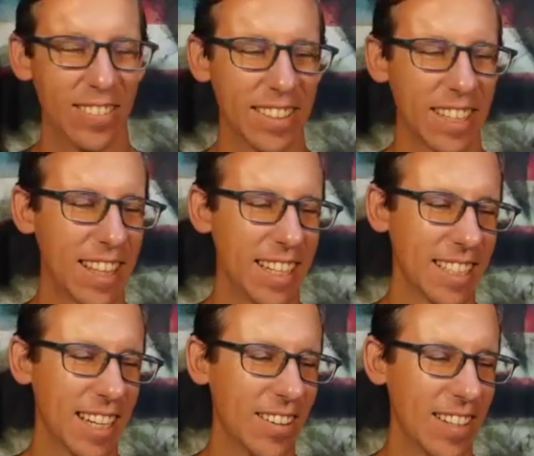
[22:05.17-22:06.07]
One of the things
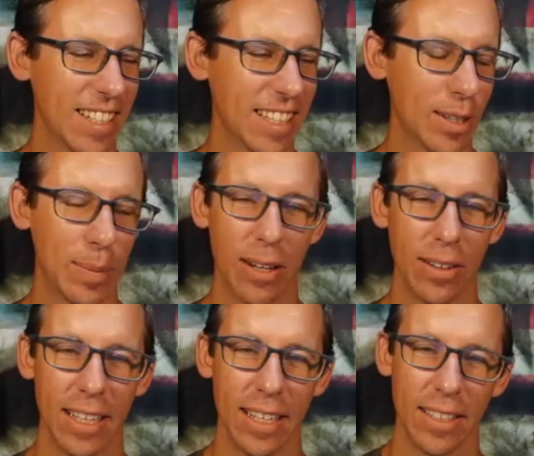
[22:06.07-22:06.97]
that I always think
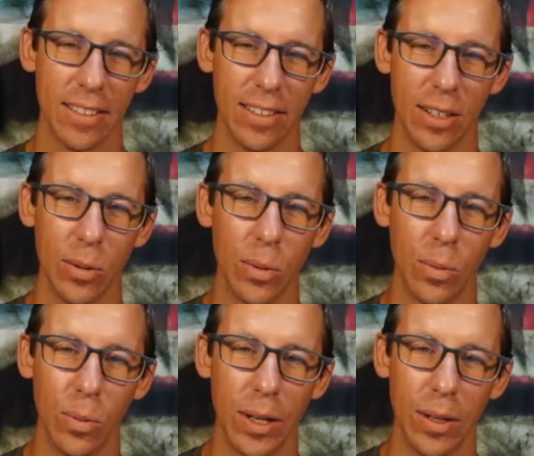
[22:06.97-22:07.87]
about is, you know,
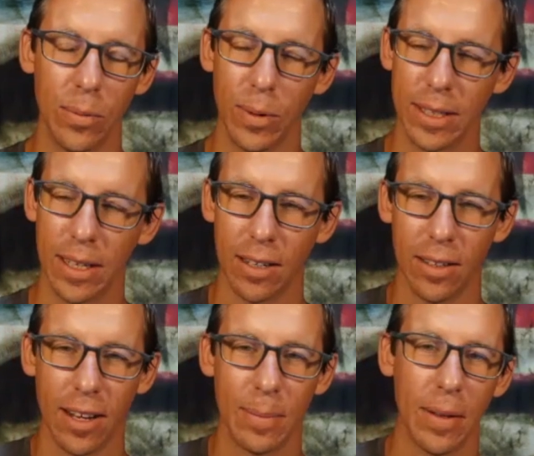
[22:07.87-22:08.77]
we we talk a
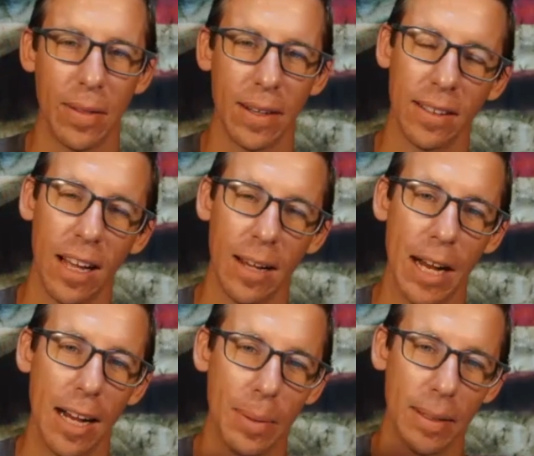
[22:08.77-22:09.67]
lot about the climb
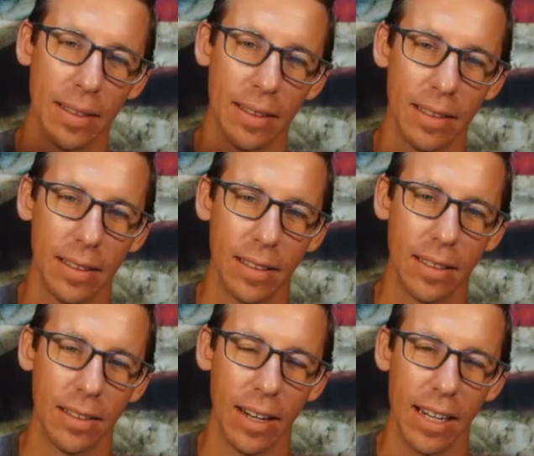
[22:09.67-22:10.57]
up,
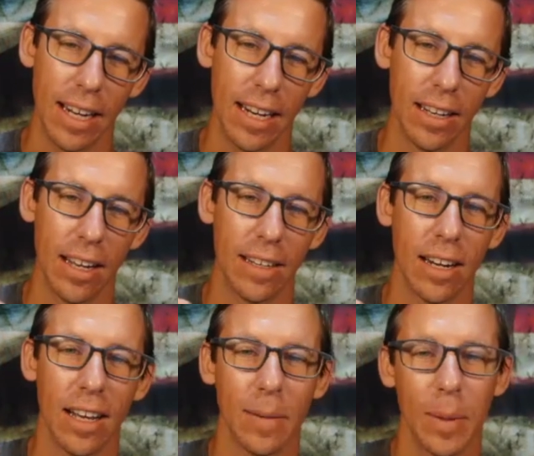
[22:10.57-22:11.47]
right? Yeah. And a lot,
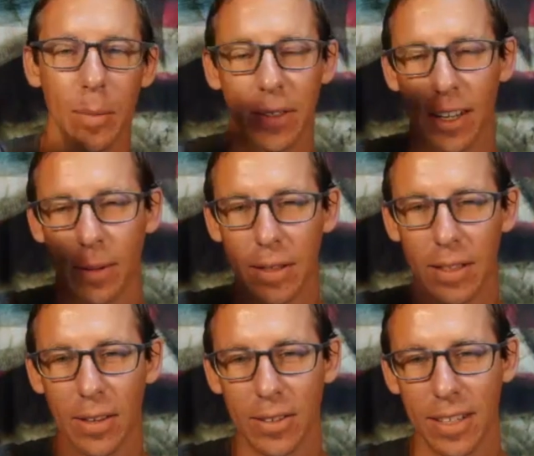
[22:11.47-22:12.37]
not a lot of people talk about
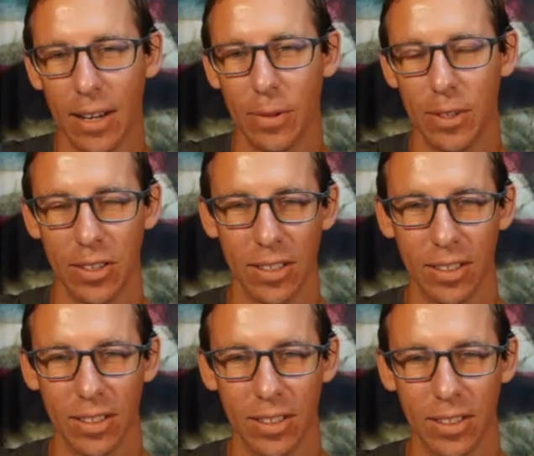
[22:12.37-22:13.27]
the other side, which
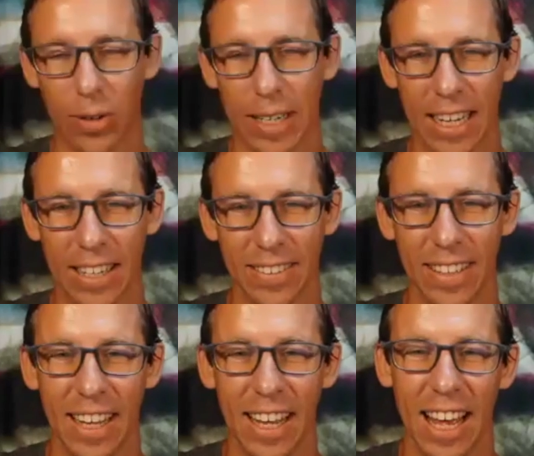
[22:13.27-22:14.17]
is is going mm-hmm. down.
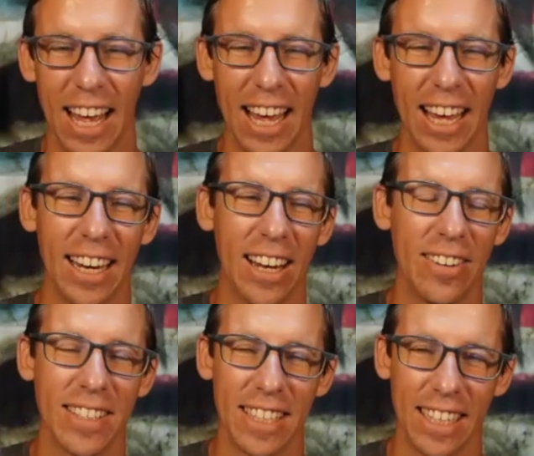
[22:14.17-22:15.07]
And I
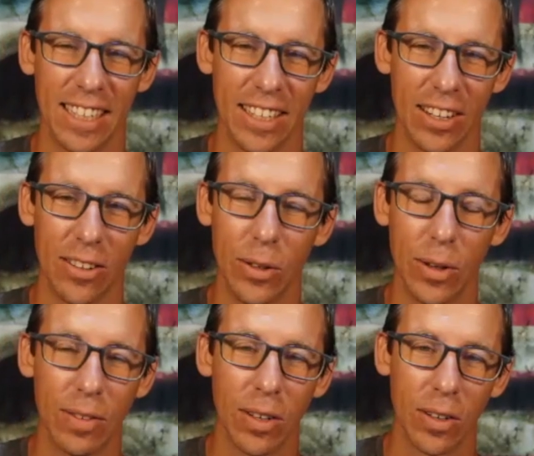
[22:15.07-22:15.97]
always think, you know,
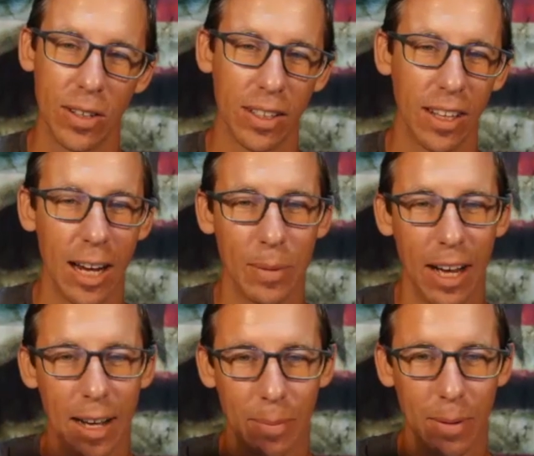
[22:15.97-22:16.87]
you have to learn to climb
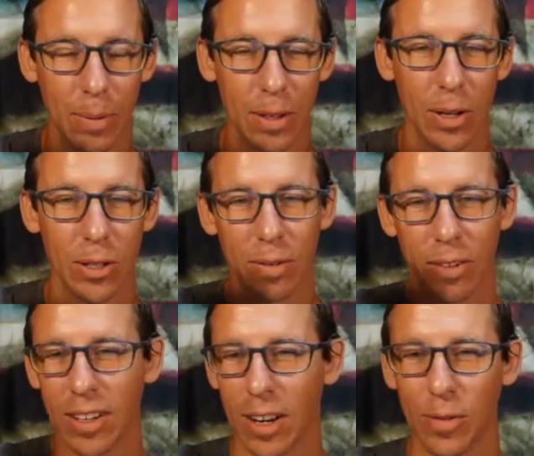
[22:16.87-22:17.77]
up, but you also have
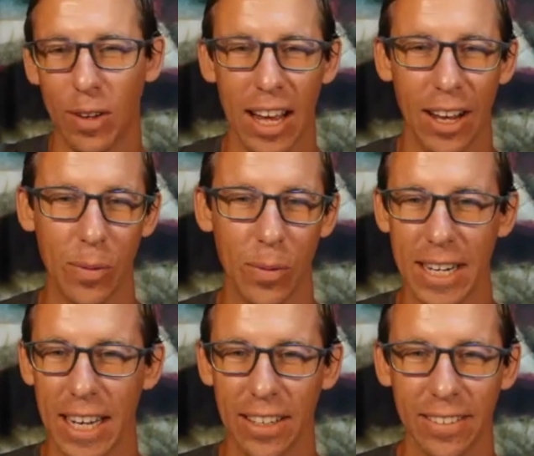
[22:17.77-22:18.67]
to learn how to fly on the way
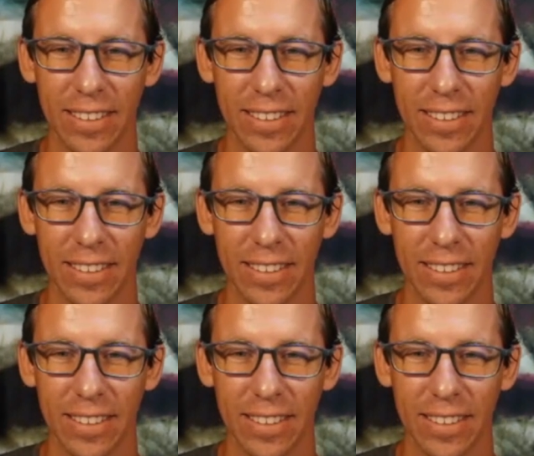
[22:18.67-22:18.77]
down.